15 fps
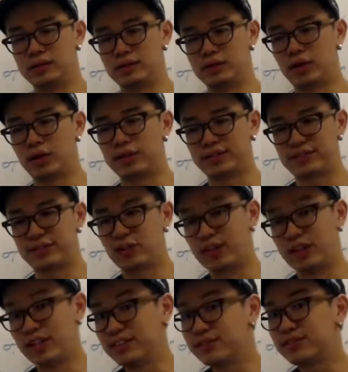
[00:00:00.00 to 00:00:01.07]
contacts in your
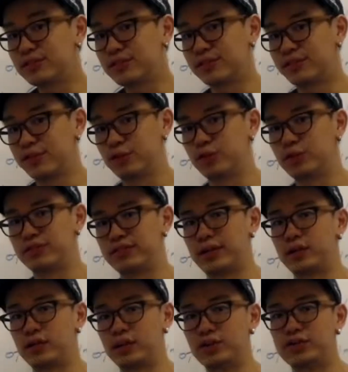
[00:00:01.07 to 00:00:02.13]
list for you to send
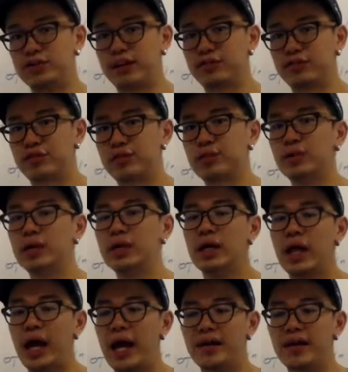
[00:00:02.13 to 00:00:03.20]
out your newsletters to,
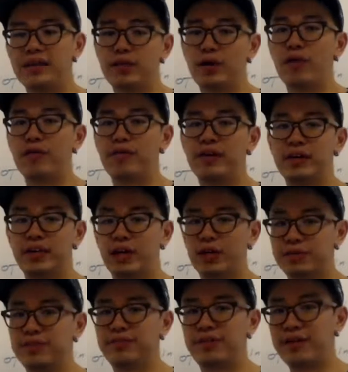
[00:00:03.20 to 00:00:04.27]
anything over
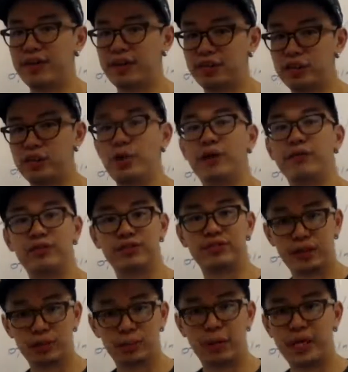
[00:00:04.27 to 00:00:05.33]
1,500 you have to
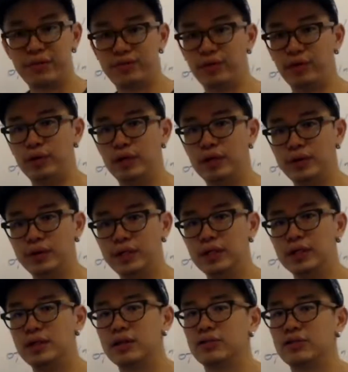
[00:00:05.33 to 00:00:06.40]
start to pay for.
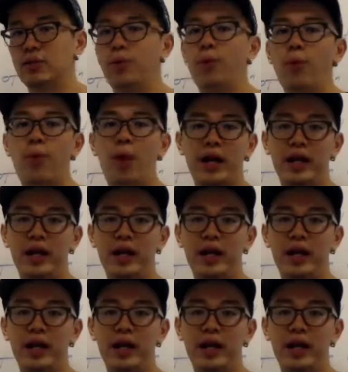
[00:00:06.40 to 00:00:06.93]
So what